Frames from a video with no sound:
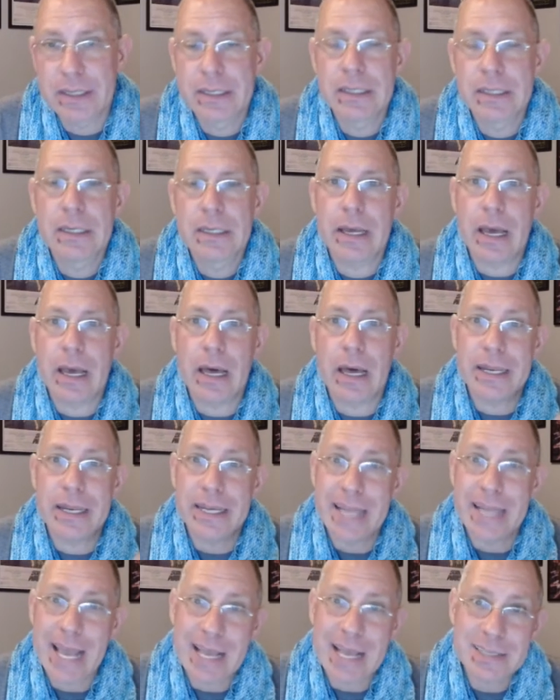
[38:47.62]
Uh, it
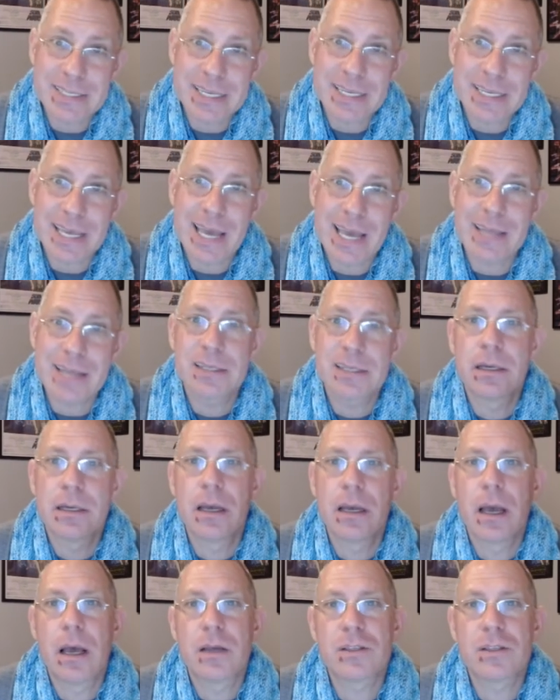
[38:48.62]
hasn't yet,
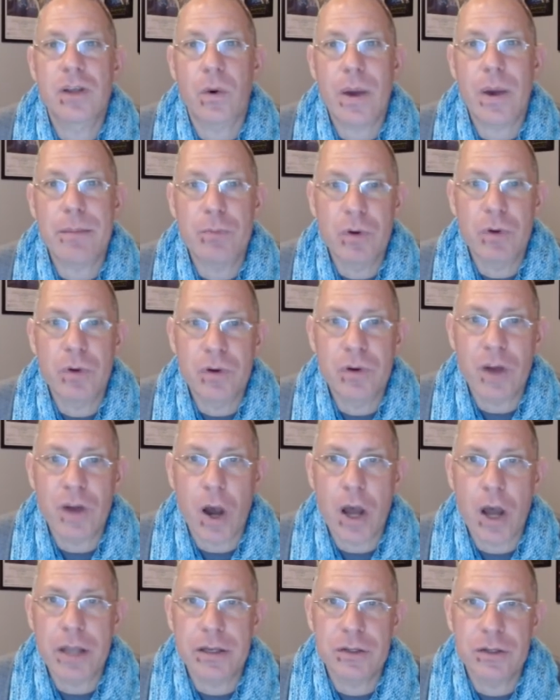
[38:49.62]
so I moved
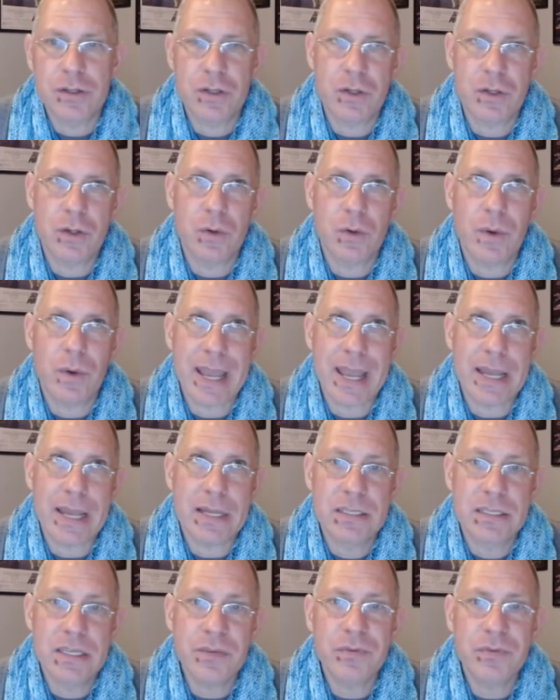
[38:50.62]
on to a
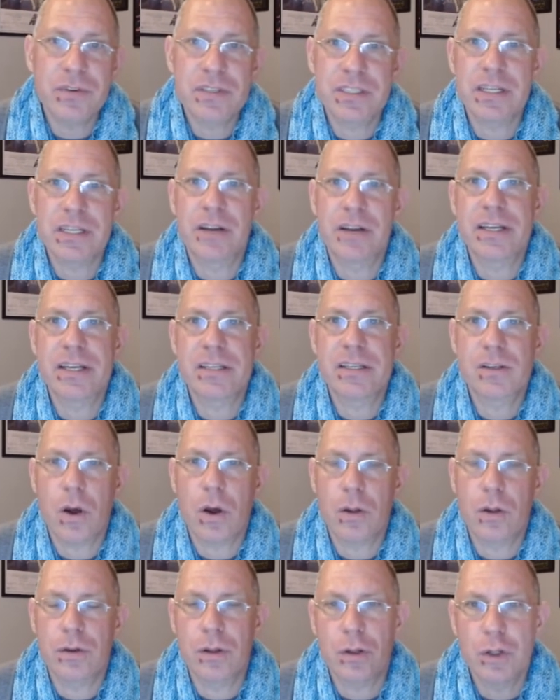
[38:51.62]
different series
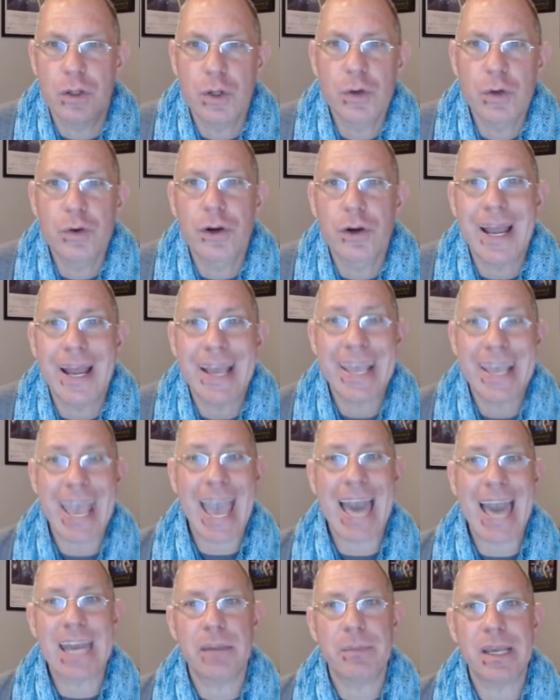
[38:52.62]
called the Lunar
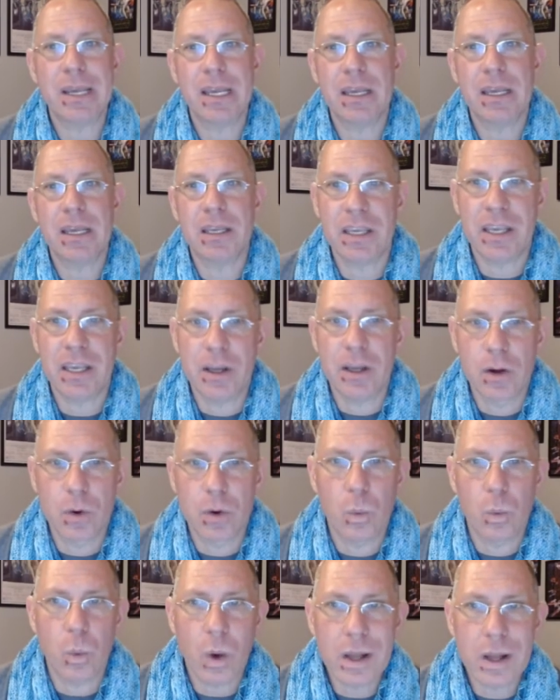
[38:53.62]
Academy Year
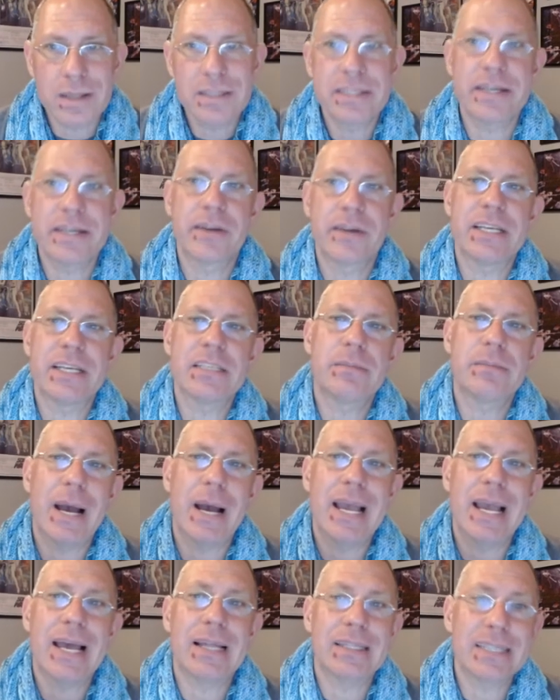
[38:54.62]
One series by
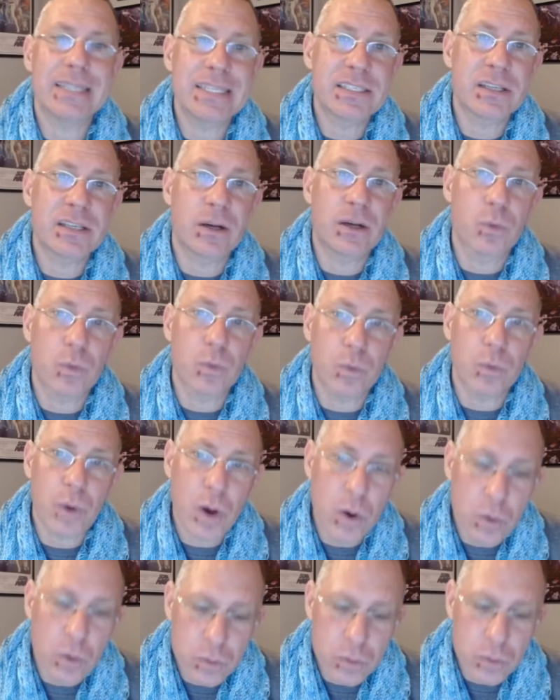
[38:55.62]
Alyssa
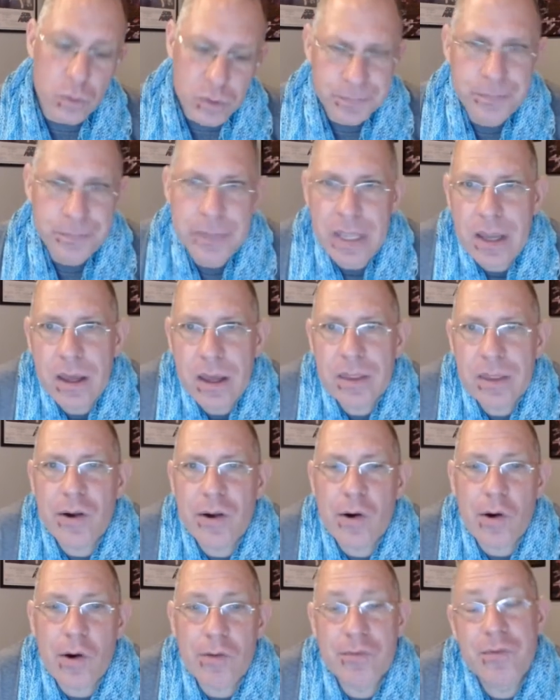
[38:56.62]
Rose. There
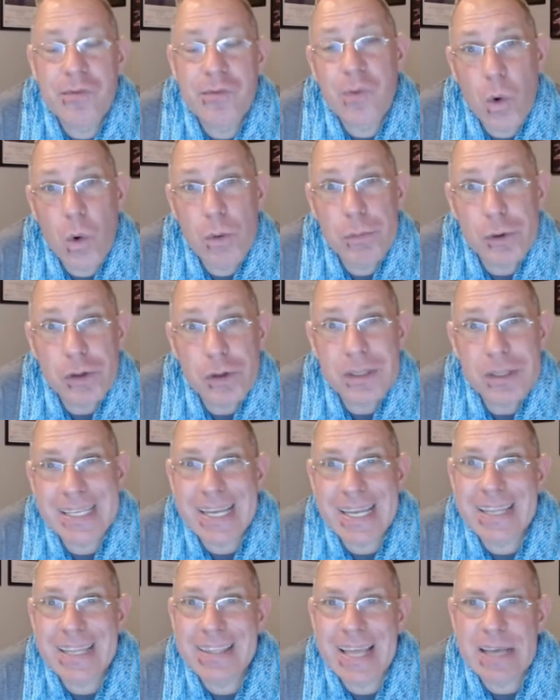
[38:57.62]
are four books
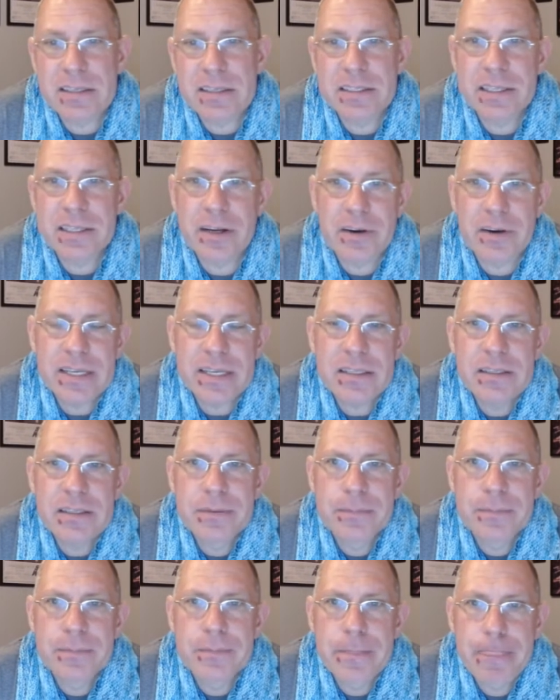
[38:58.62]
in that series,
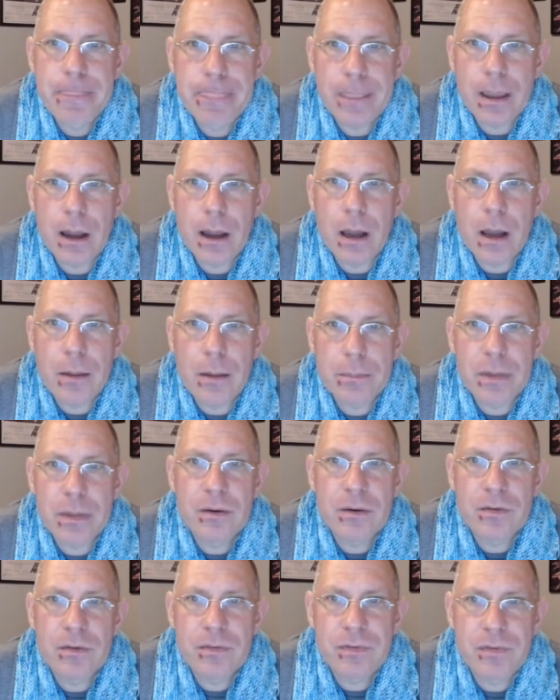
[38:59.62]
um,
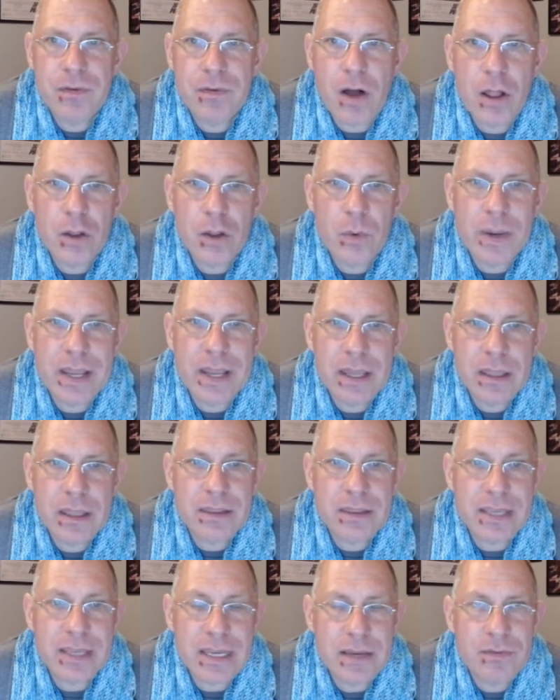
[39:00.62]
following
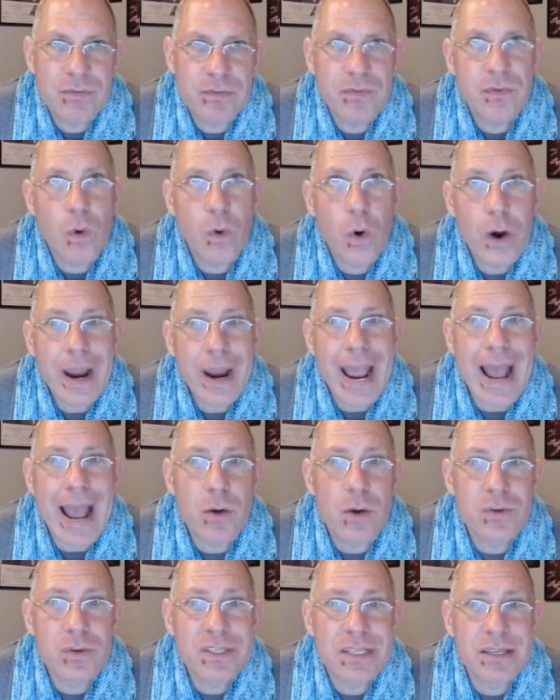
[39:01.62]
the four
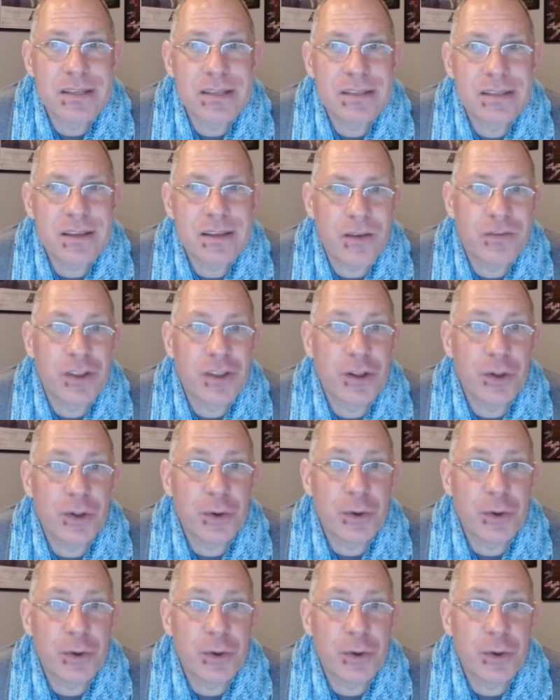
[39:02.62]
houses of the Lunar